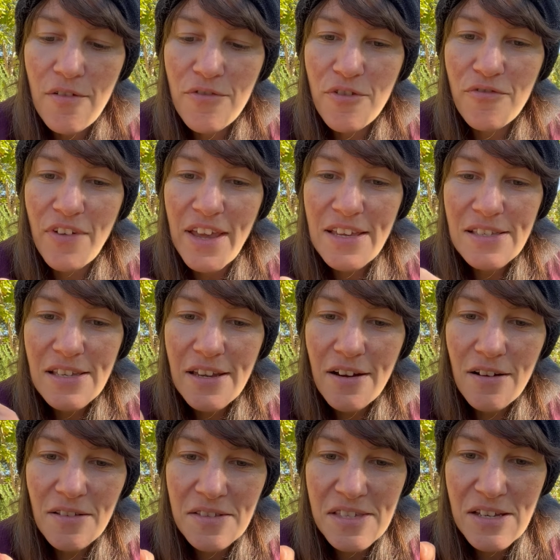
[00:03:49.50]
of the face
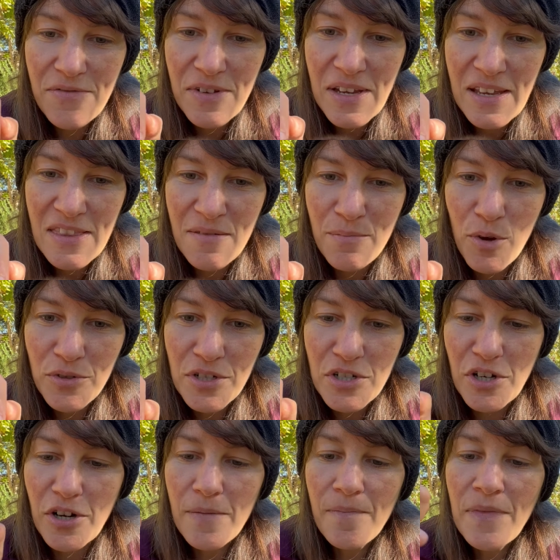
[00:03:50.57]
here, let's see if we can get them both to
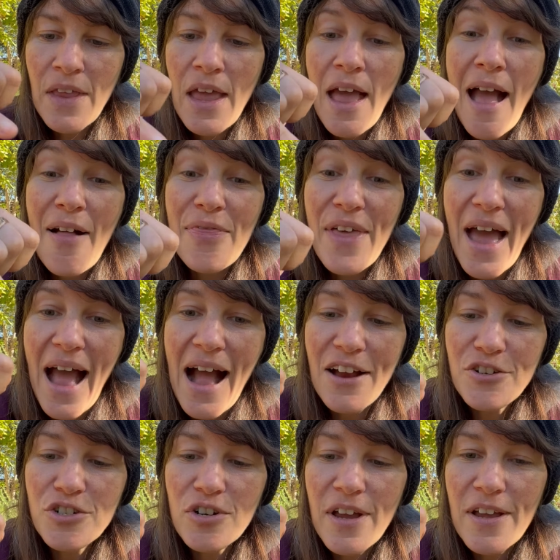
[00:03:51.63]
turn, the
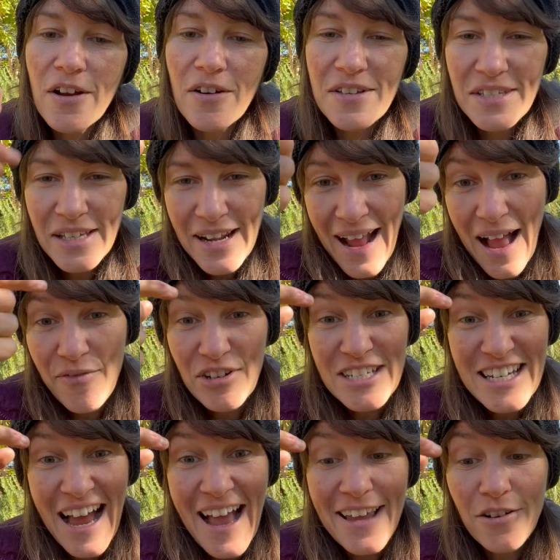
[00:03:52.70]
azure egger is going to have a
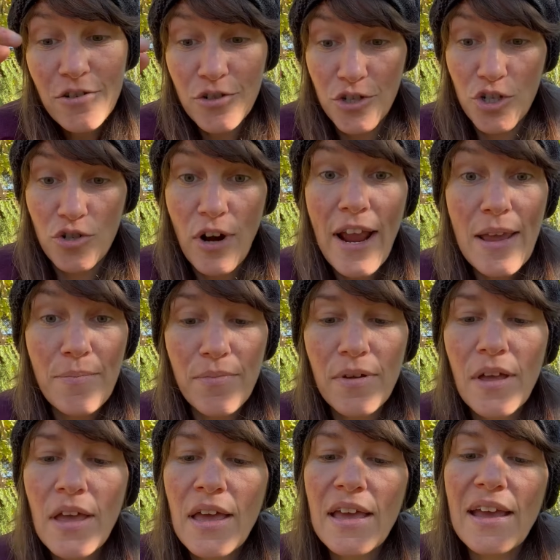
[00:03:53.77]
tighter stripe.
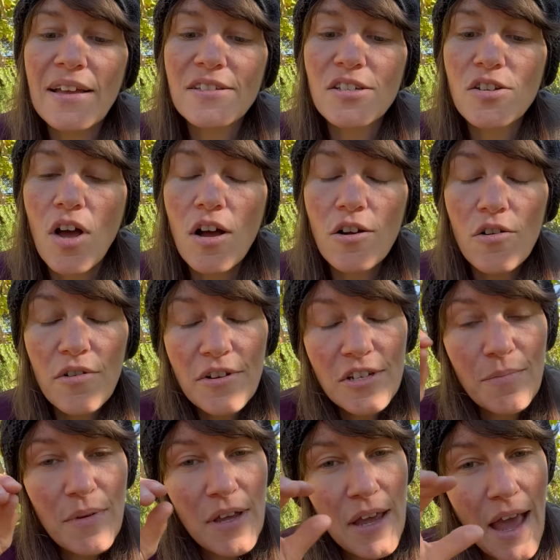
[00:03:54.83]
It's not going
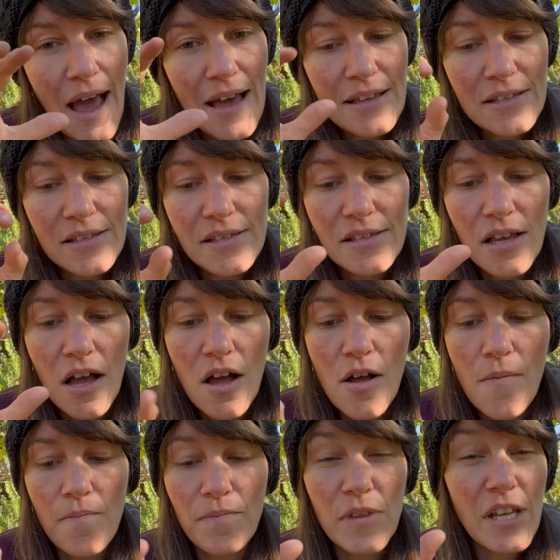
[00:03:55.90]
to be as
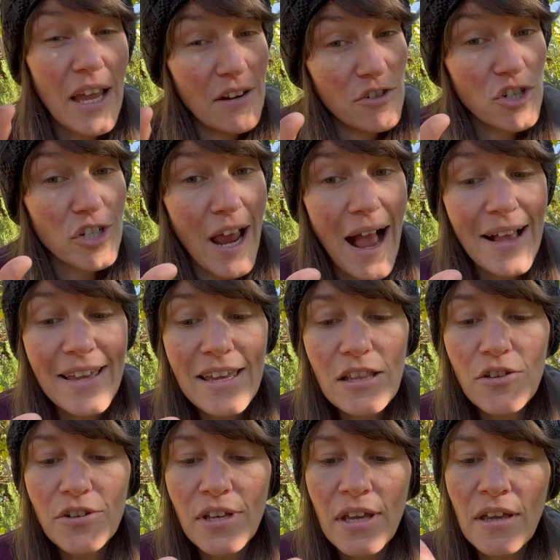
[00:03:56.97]
kind of shaggy
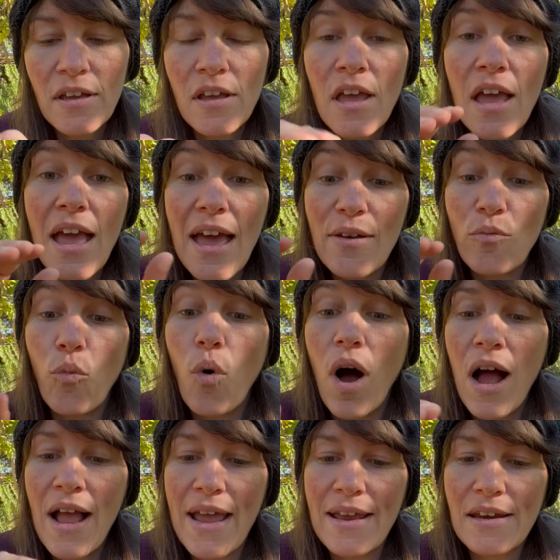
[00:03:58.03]
looking and
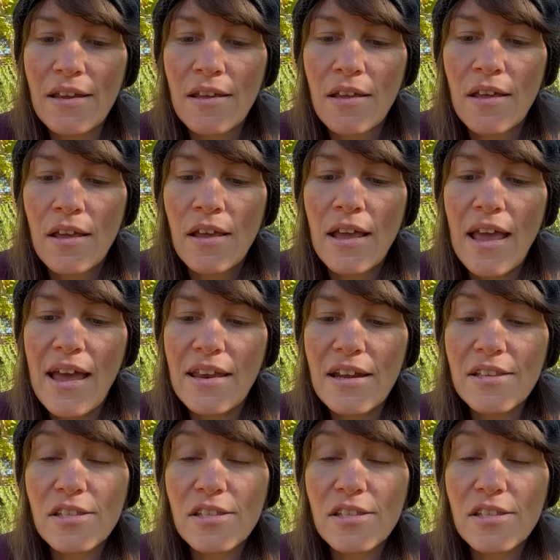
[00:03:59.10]
wide. And